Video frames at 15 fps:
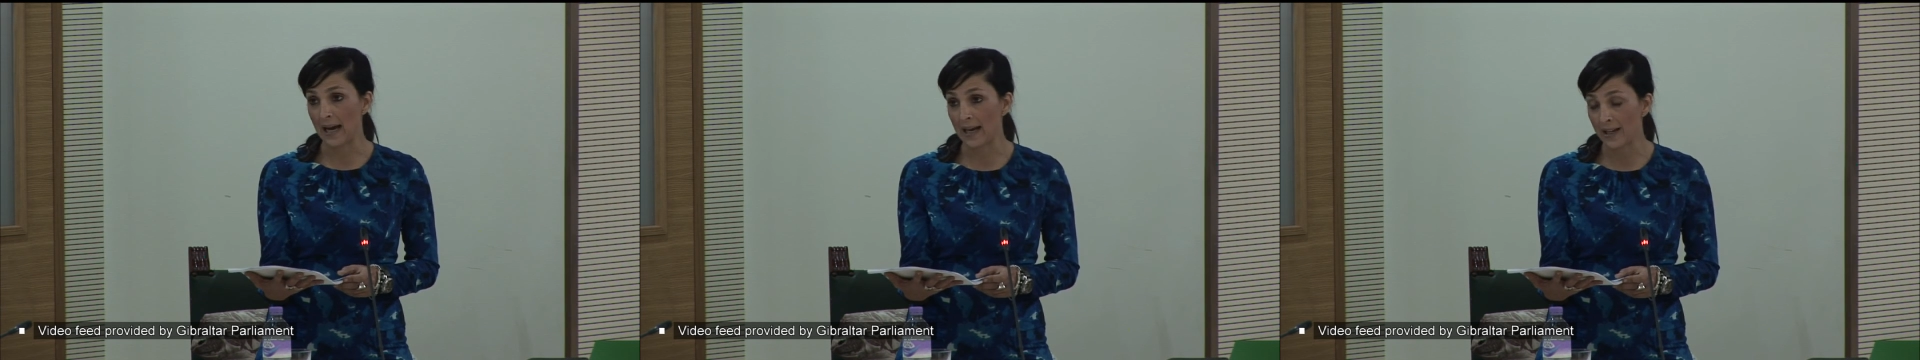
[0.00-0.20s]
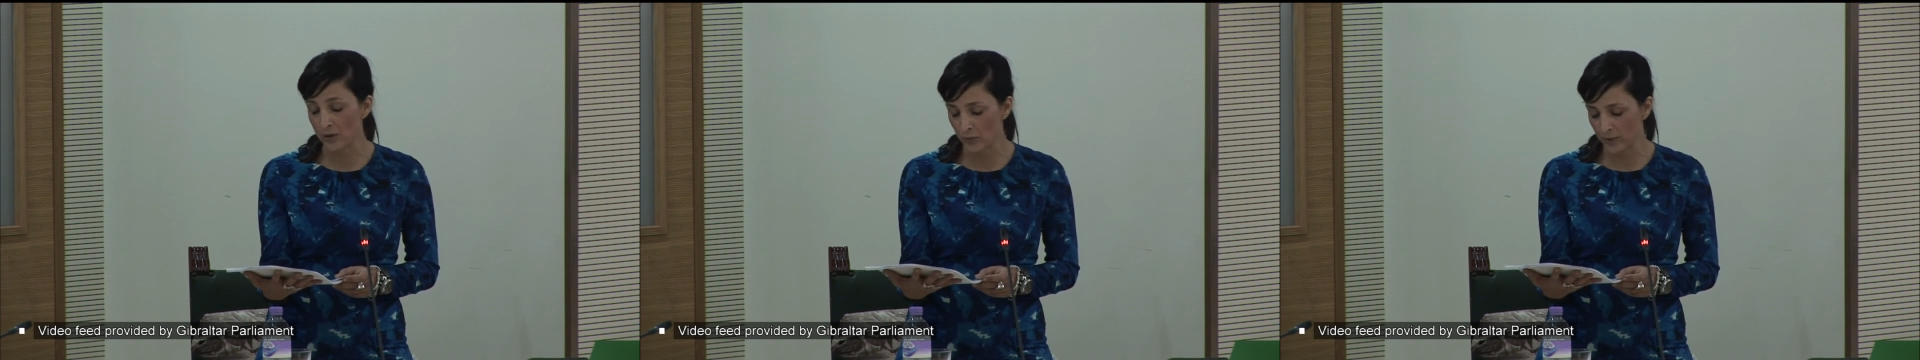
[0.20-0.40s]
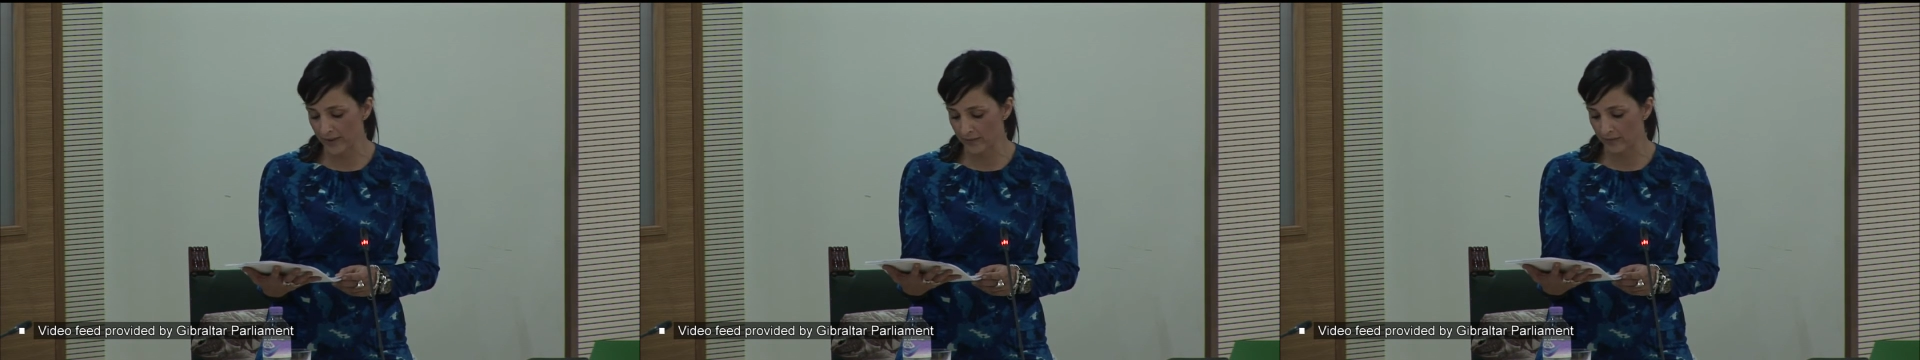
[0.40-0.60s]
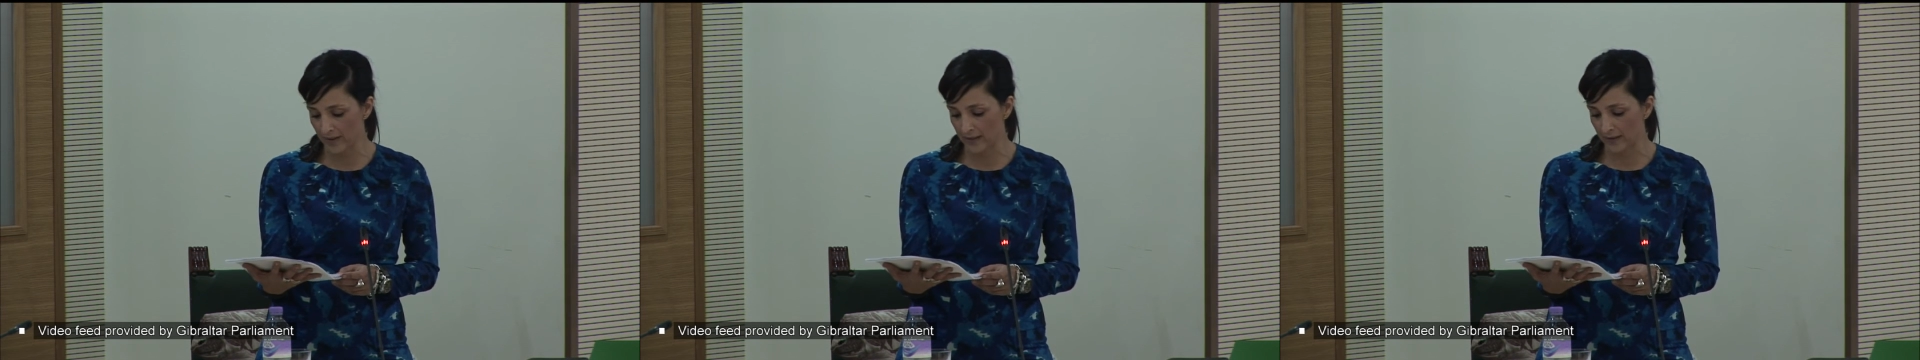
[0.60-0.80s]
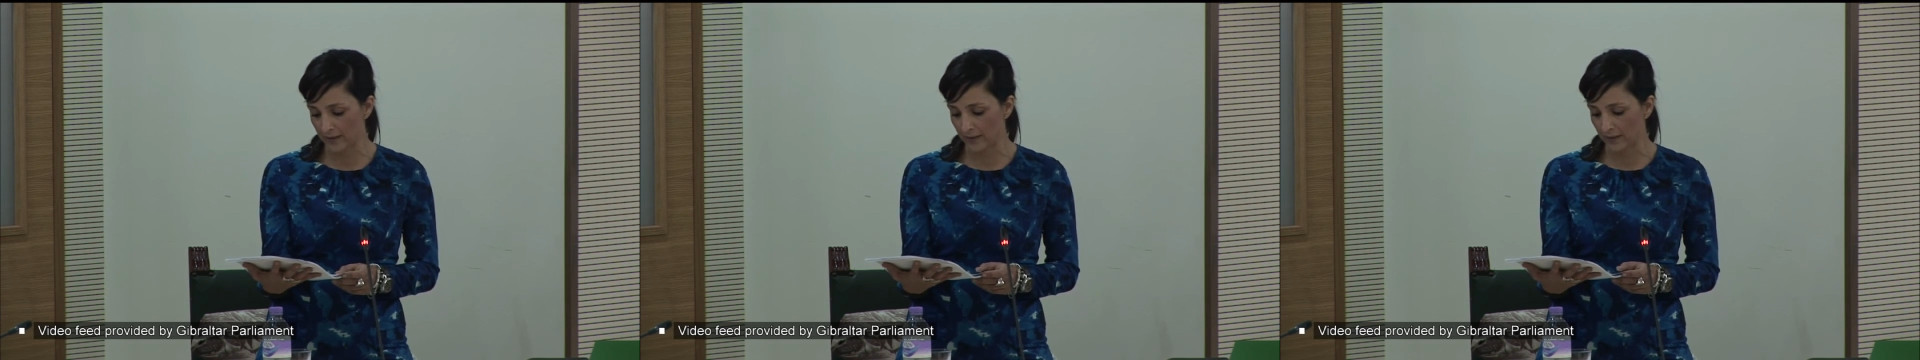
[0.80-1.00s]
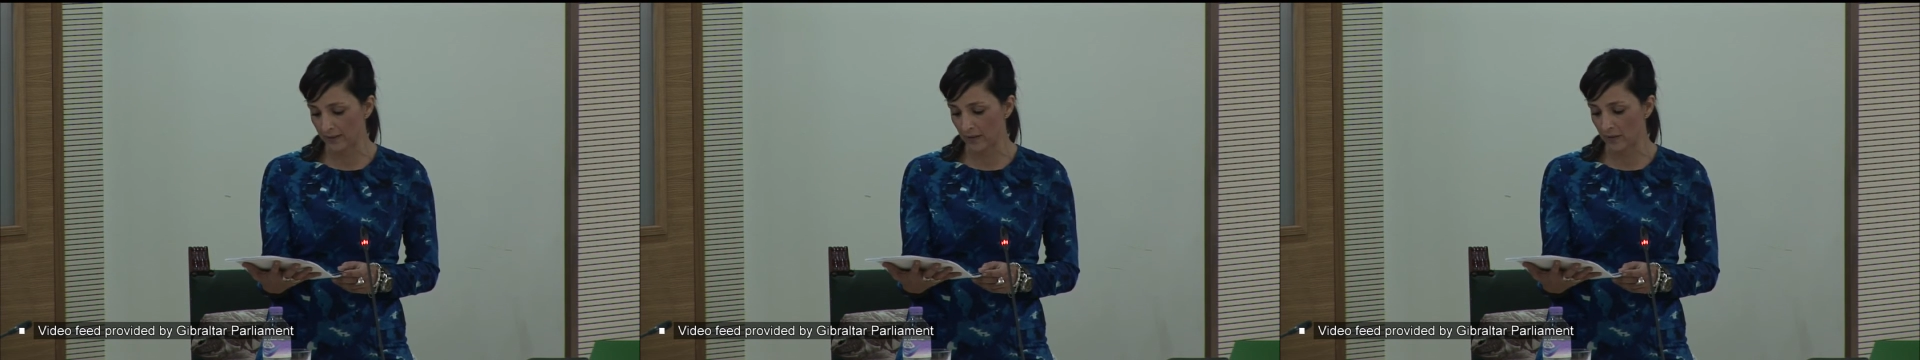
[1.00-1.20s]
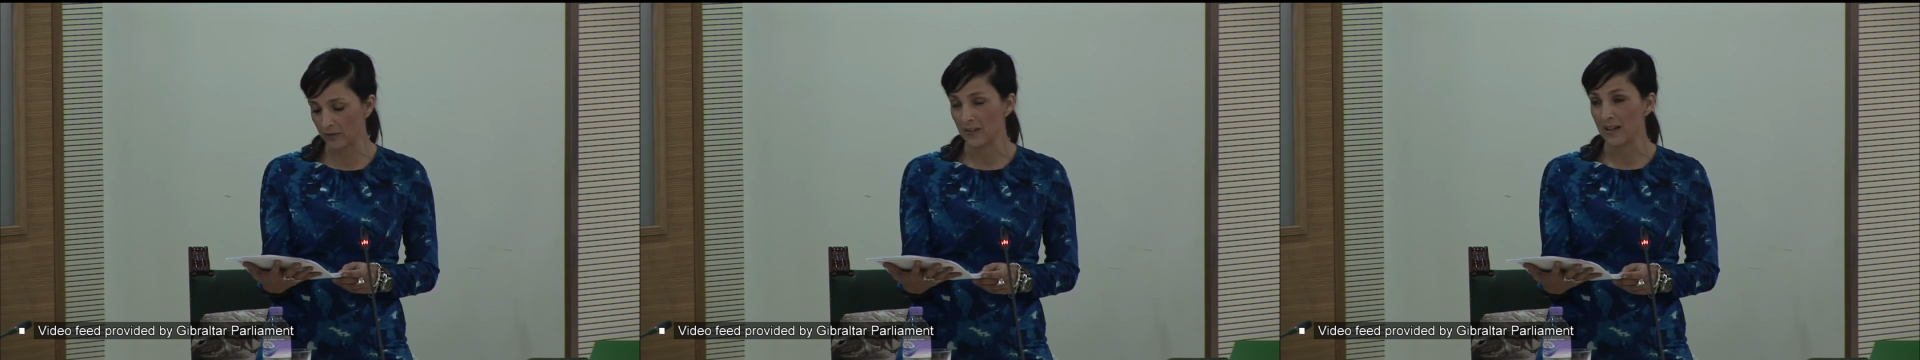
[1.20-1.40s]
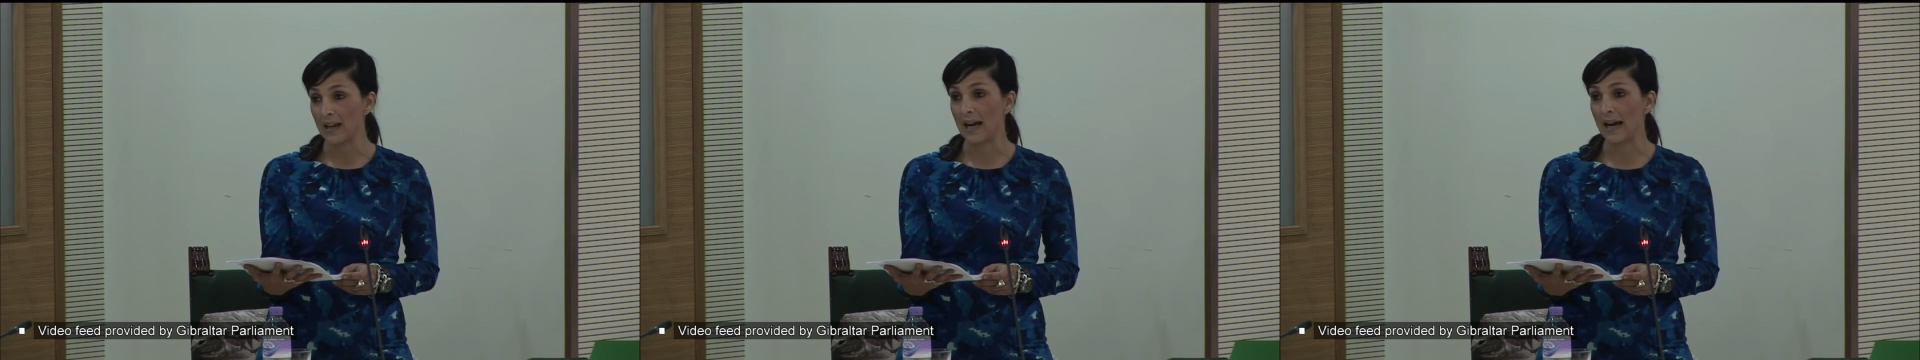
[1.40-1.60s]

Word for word: and reinvent itself